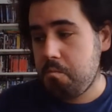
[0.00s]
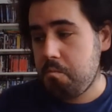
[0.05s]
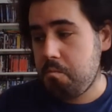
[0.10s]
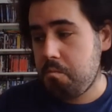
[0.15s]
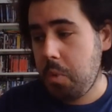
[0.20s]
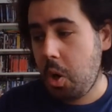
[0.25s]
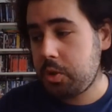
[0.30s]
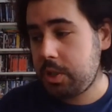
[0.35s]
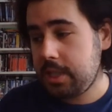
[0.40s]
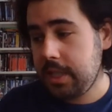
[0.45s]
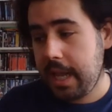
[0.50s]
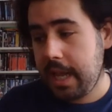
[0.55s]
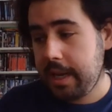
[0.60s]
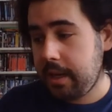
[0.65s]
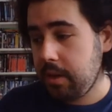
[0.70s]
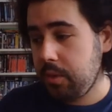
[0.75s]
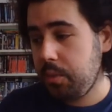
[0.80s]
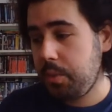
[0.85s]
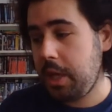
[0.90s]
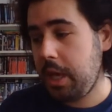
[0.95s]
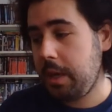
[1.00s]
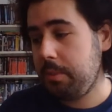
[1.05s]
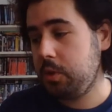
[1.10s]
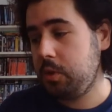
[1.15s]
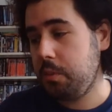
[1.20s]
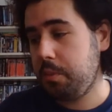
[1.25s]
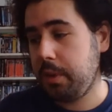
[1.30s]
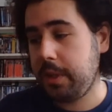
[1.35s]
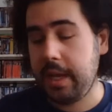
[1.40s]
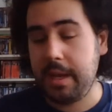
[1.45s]
Most likely I'll be able
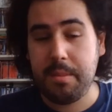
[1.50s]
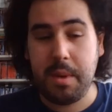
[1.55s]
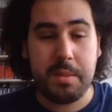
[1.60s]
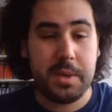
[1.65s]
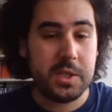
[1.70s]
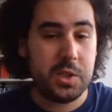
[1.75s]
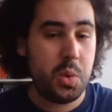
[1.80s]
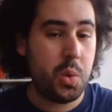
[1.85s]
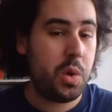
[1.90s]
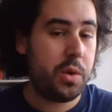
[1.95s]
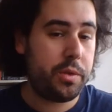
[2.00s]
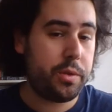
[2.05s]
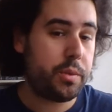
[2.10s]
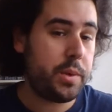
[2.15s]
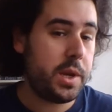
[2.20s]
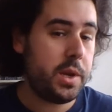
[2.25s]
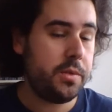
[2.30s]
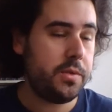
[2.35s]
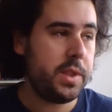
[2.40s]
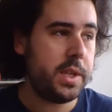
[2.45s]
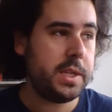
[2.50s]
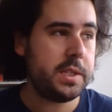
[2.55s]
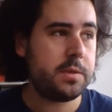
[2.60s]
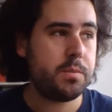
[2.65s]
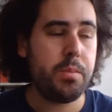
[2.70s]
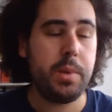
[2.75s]
to play maybe 2 or 3 of these,